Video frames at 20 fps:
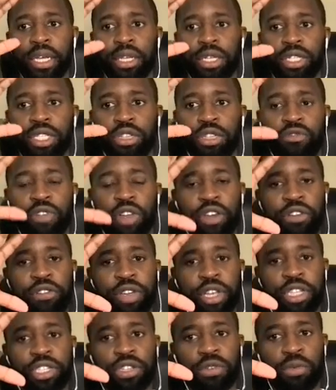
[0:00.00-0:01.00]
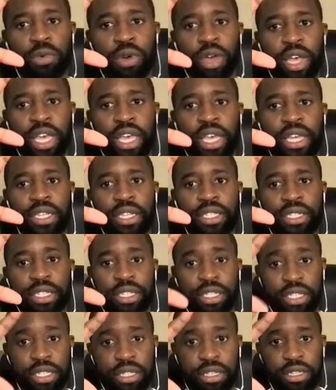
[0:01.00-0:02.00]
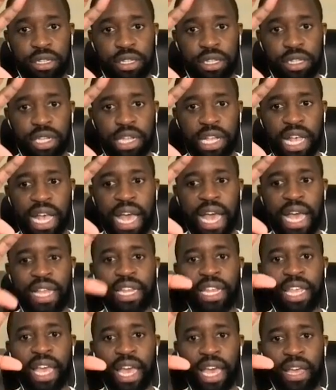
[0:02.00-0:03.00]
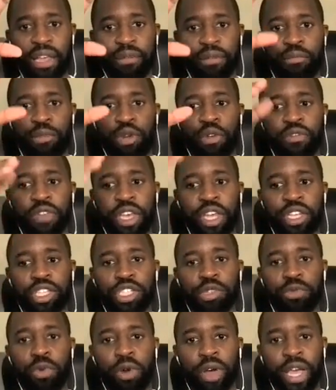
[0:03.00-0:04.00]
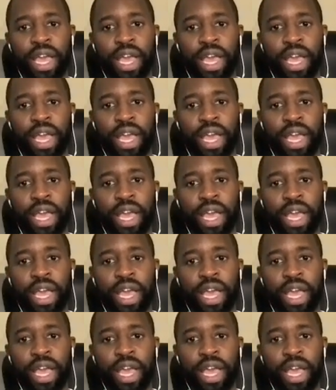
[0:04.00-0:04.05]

surrendering to what is and yet moving into what